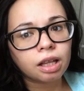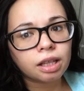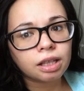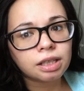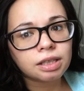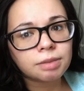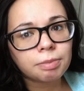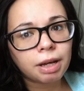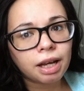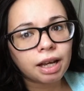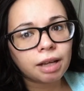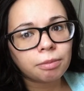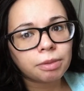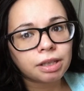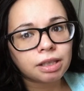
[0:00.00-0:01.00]
his
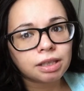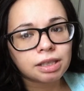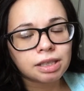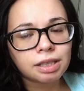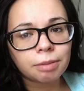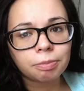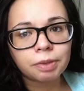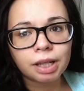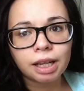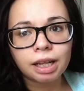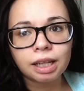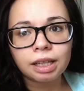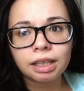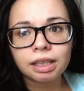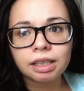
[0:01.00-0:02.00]
mom and his
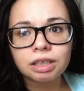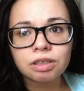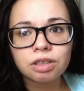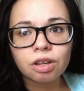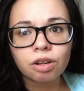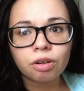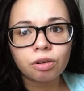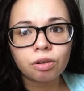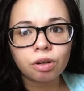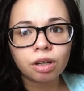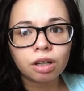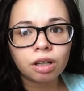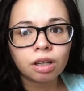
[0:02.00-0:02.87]
stepdad, and so